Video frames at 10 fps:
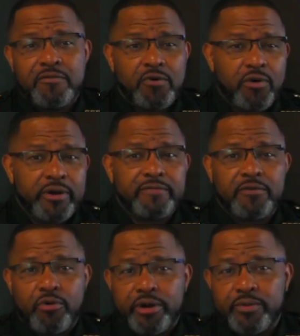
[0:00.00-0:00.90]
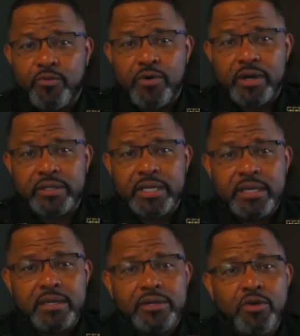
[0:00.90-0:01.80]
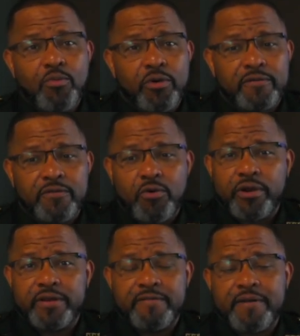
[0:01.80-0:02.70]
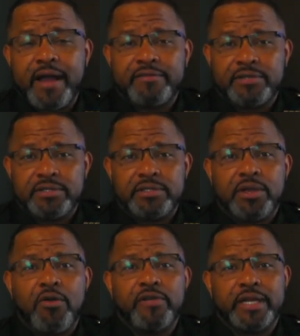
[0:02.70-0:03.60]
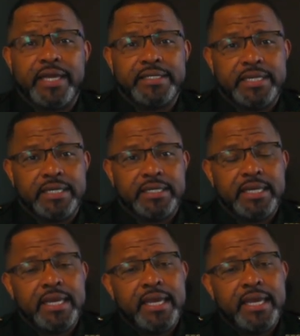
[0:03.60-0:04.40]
400, 401, no more than 405 since this COVID-19.